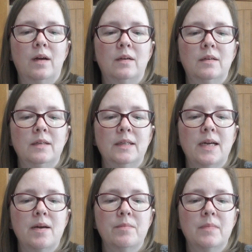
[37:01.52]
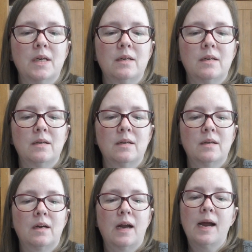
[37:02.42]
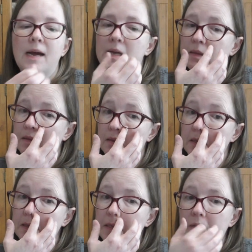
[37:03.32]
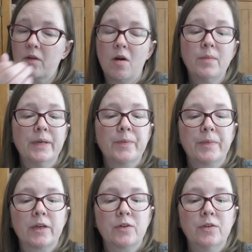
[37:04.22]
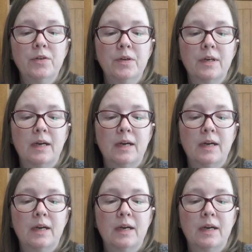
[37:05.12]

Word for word: I am at the comment picker.